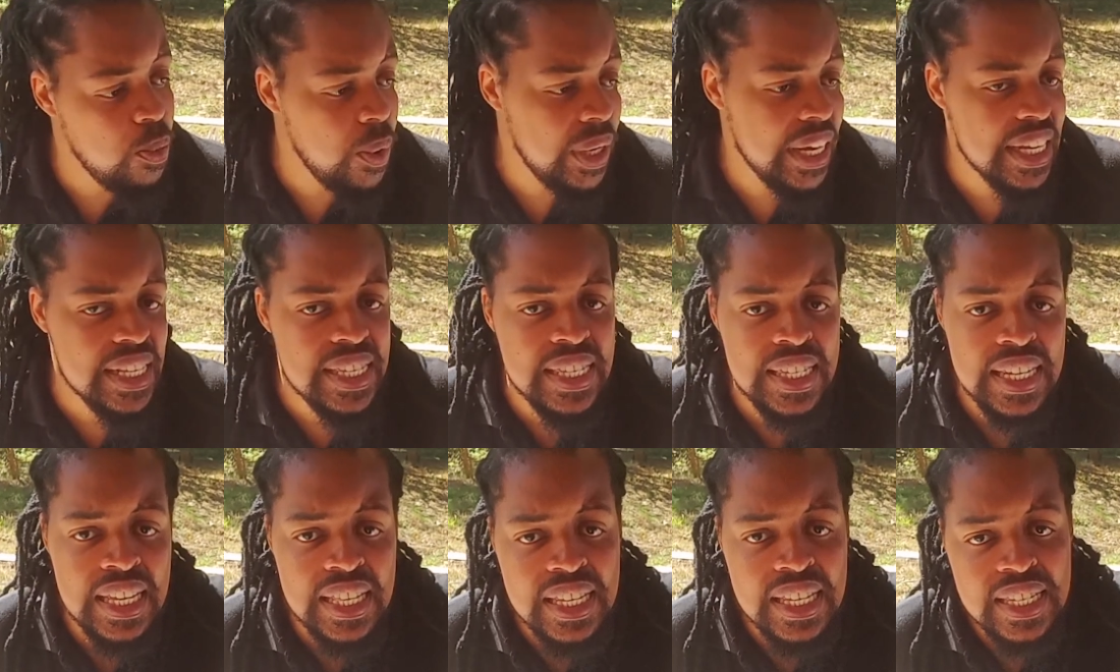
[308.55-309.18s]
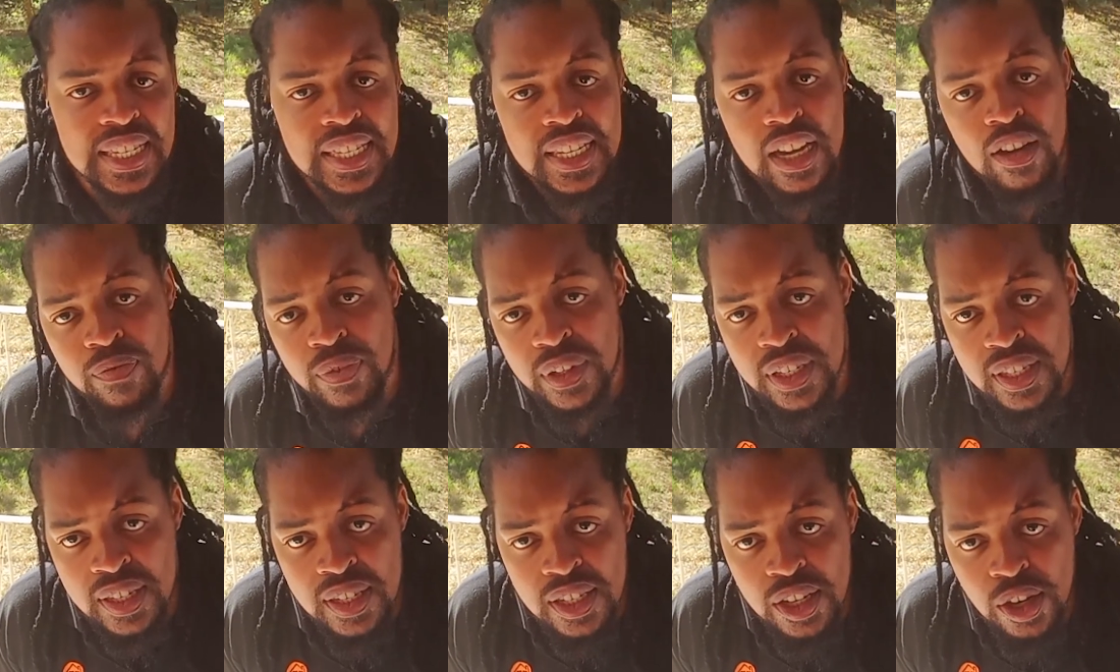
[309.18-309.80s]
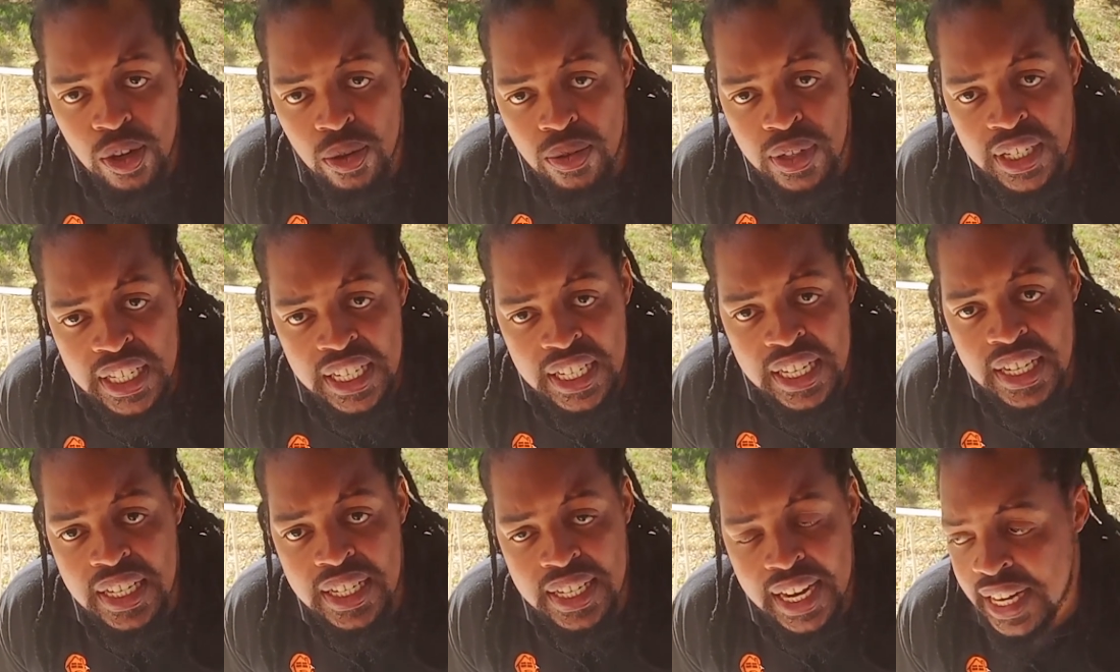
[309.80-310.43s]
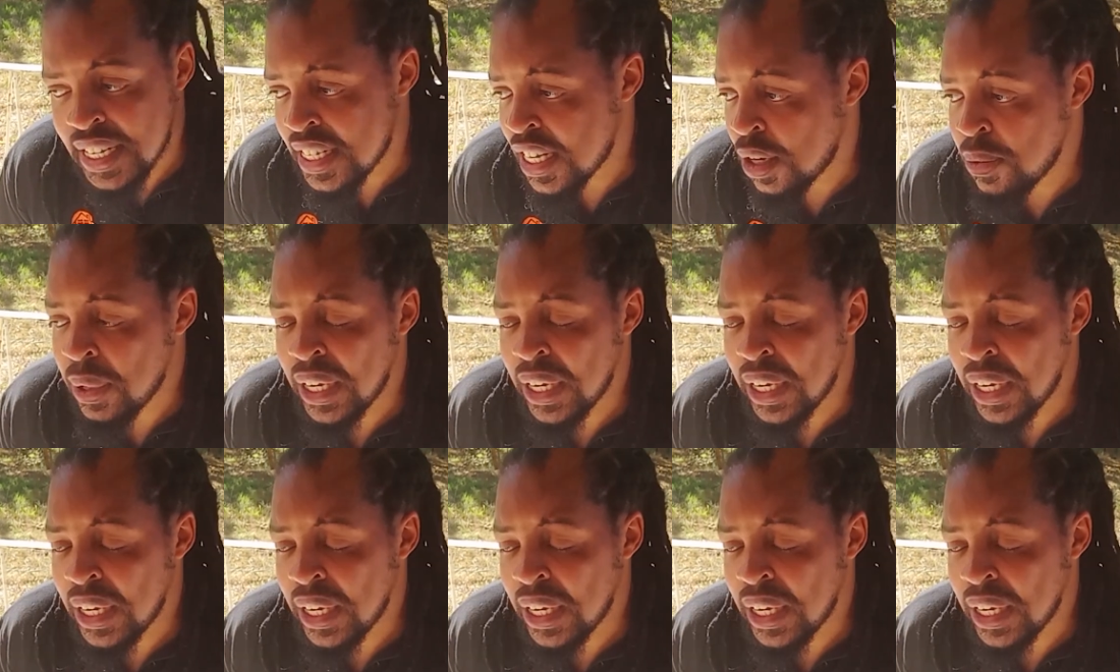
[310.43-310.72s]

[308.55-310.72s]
We can see this stuff in COT data.